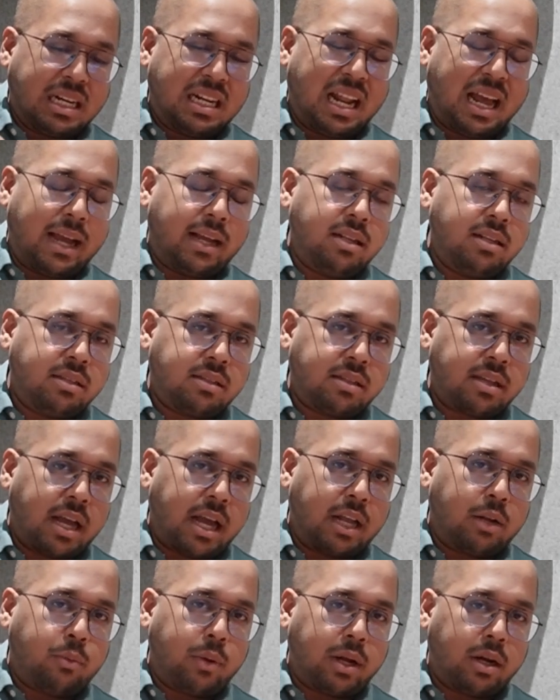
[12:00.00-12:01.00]
clients
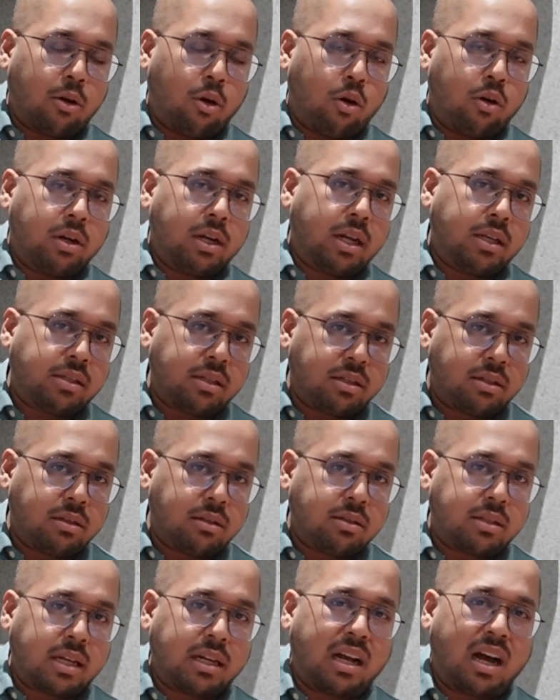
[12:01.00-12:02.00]
and where
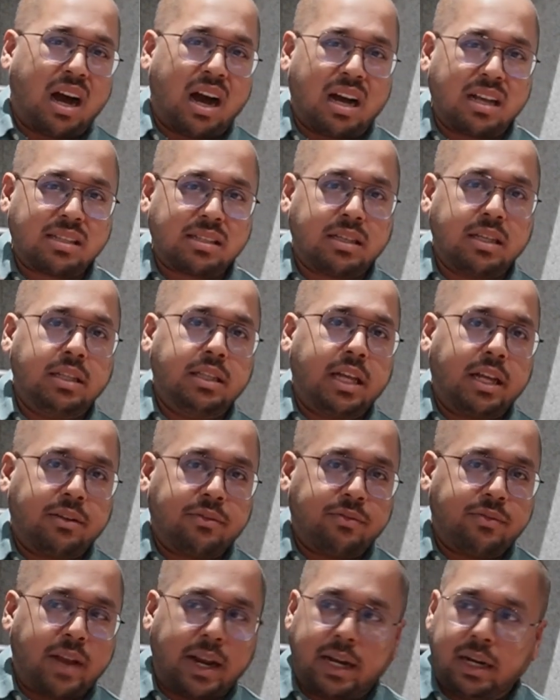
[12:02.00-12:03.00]
organizations are asking their
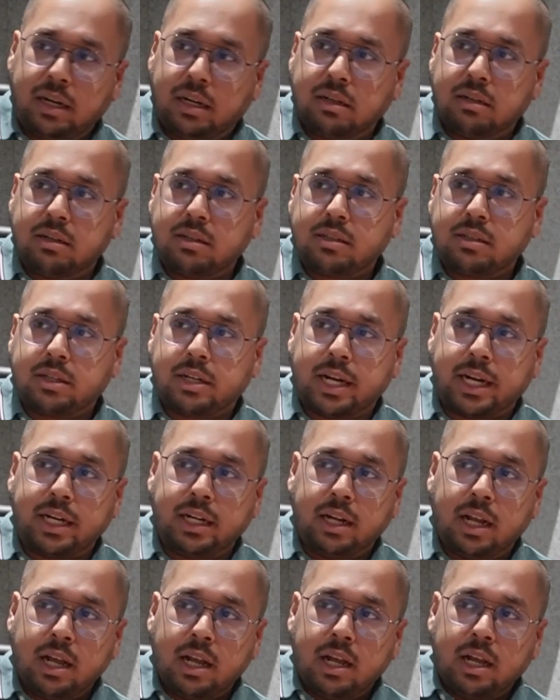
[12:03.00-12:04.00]
vendors,
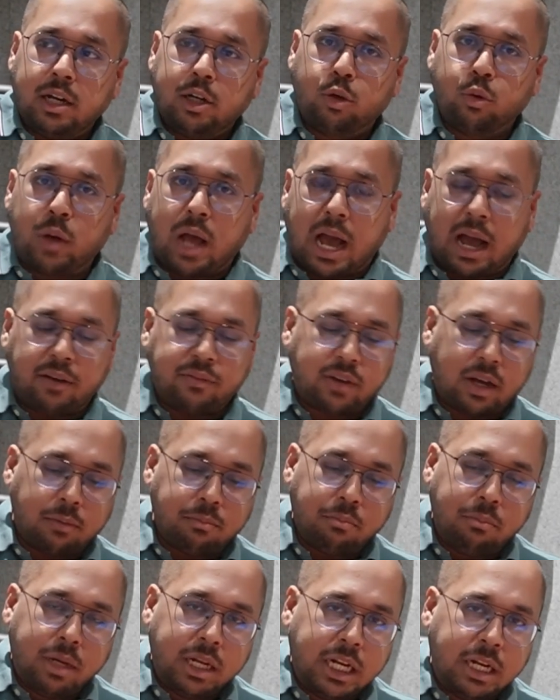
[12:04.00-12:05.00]
right, to have a
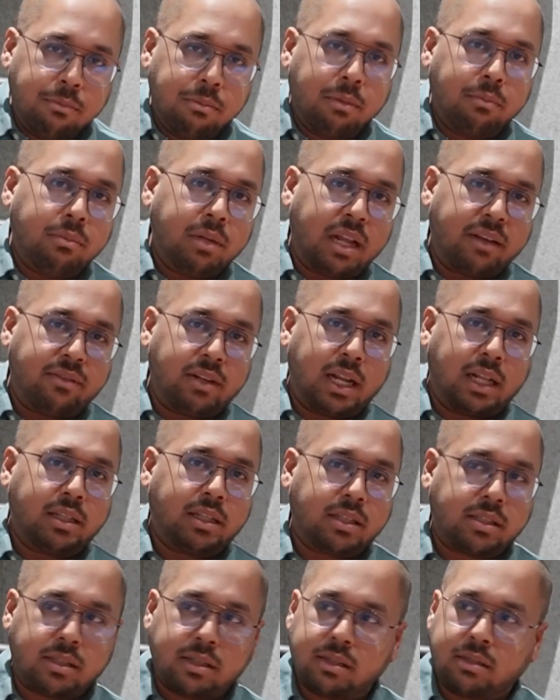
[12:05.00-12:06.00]
minimum level, and
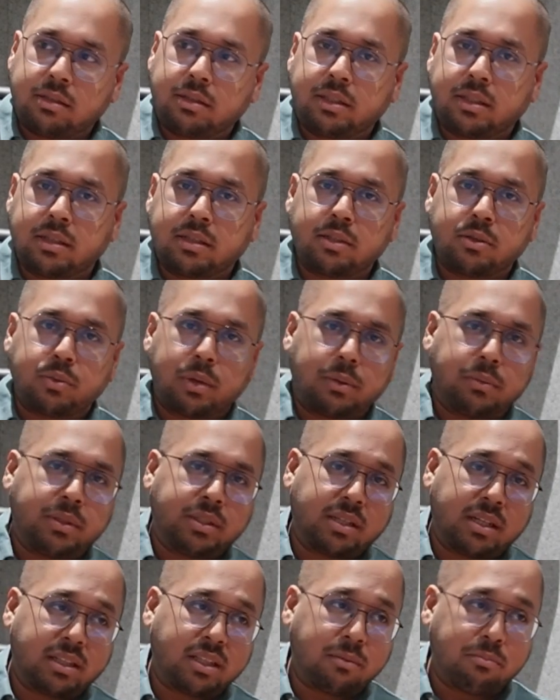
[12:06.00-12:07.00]
this is where we
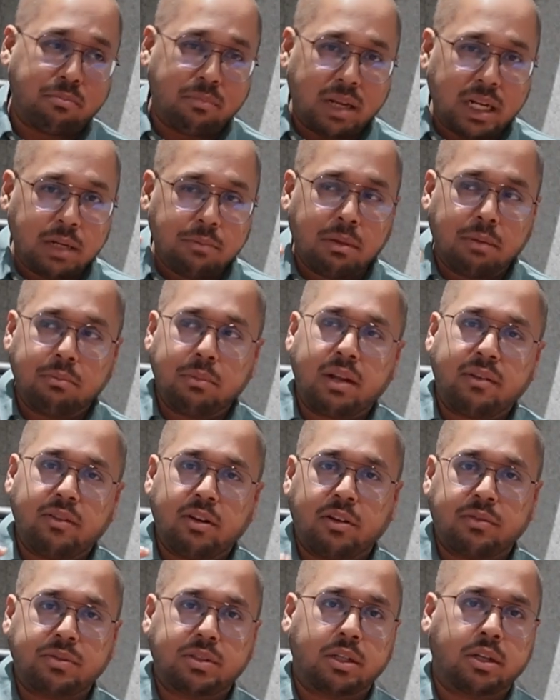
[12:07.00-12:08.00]
say the minimum
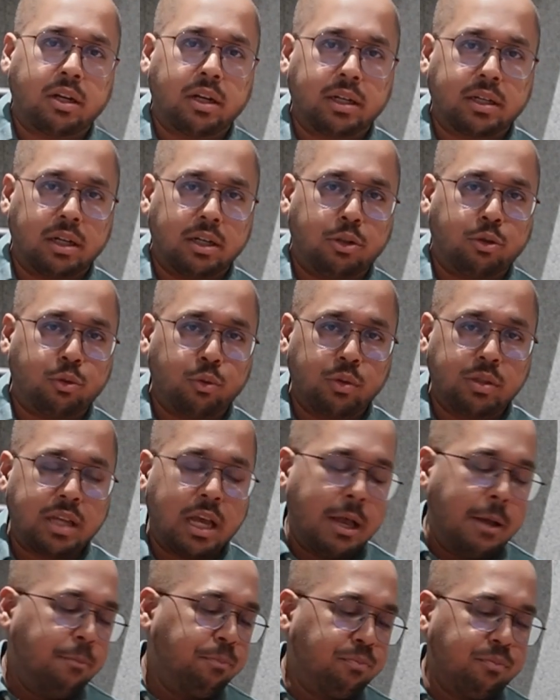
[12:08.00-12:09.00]
level of security controls
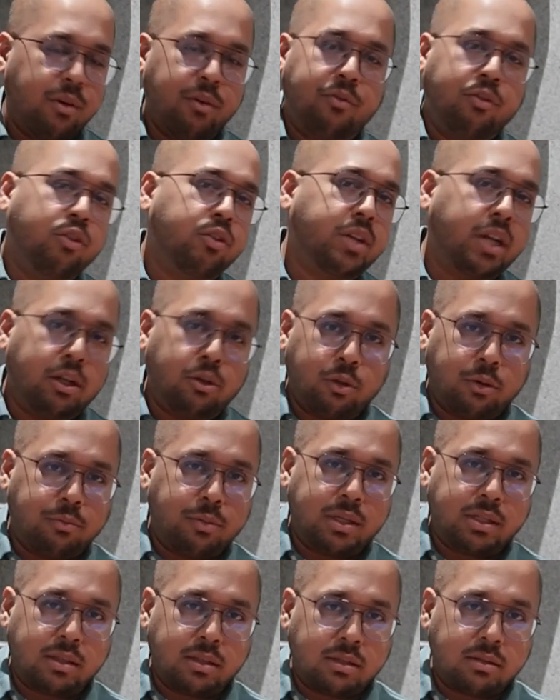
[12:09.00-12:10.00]
before you can do a
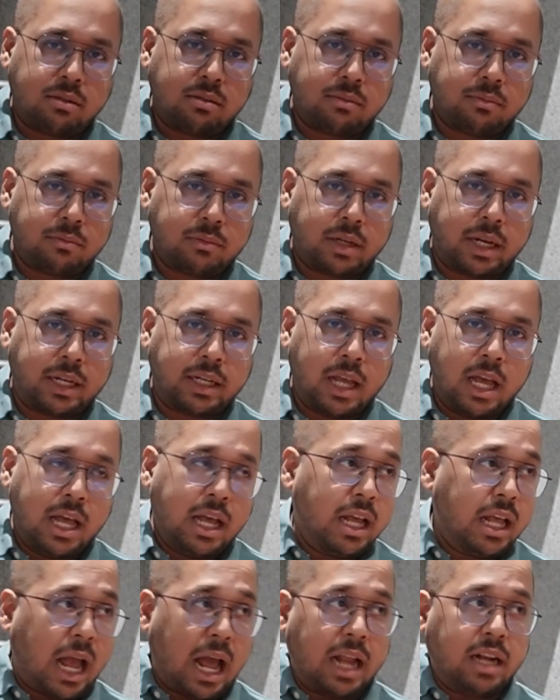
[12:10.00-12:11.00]
business, right?
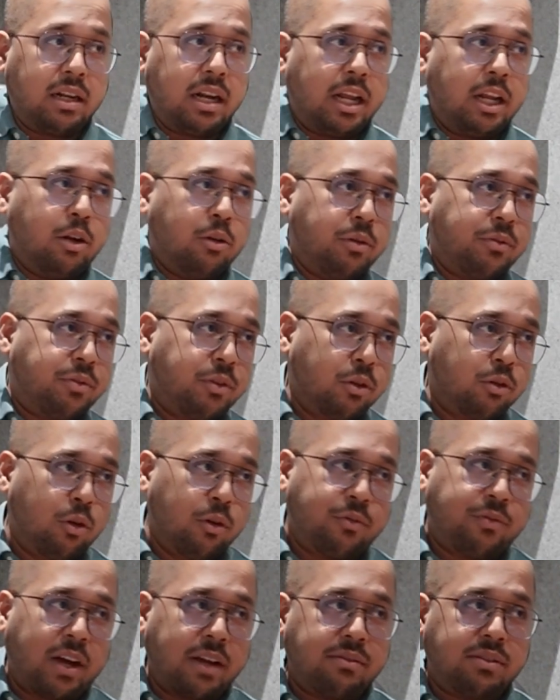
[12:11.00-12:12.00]
And if you
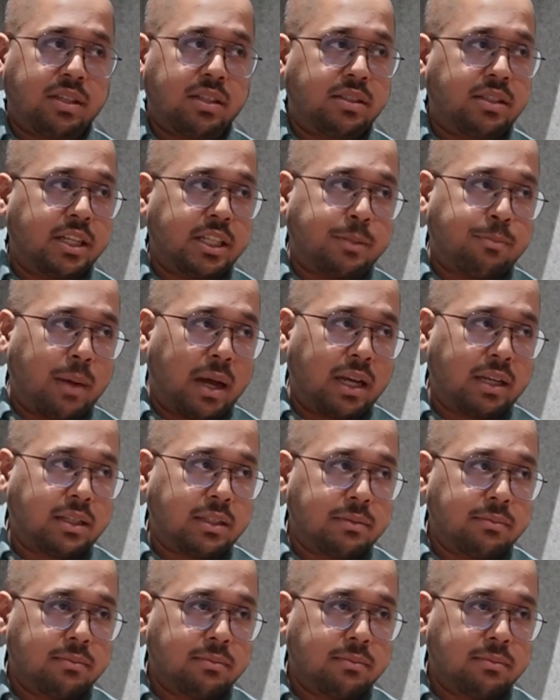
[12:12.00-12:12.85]
go 5-6 years back,